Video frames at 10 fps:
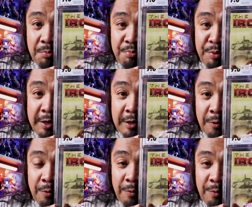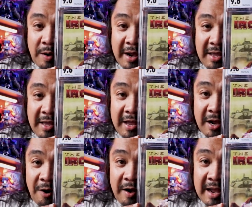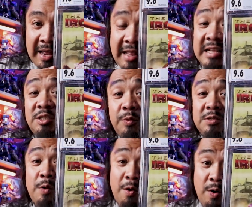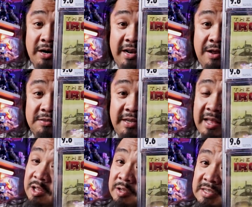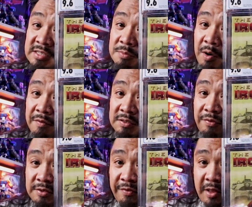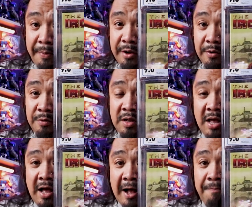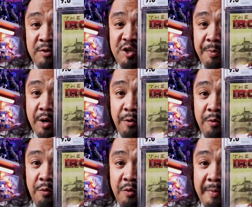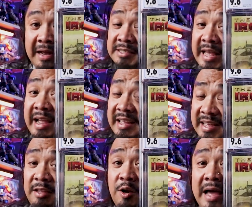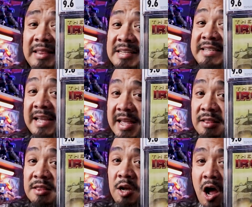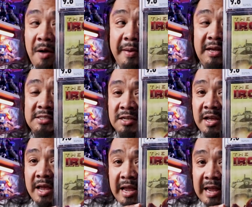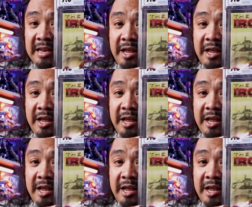book right here, and that's the reason why I wanted it. I was like, oh look, this is Marvel's first Filipino um, superhero group, actually, I, you know, at least in the comics in